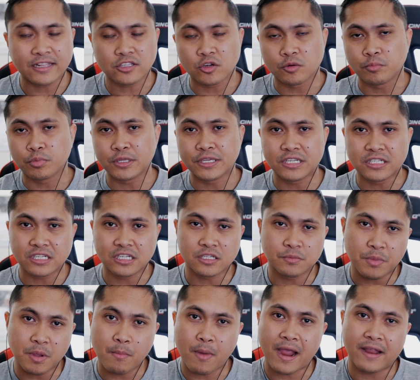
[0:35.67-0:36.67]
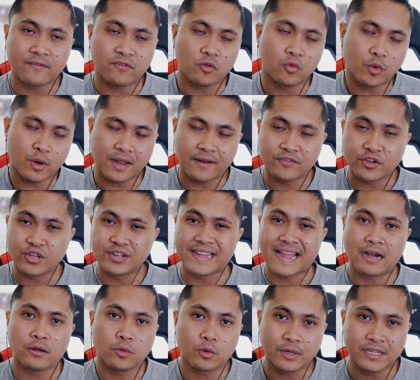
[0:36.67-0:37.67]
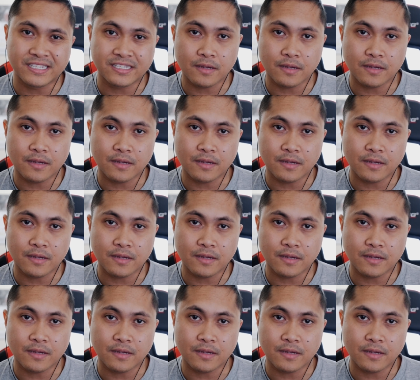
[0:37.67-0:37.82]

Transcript: So please just be mindful whenever you're downloading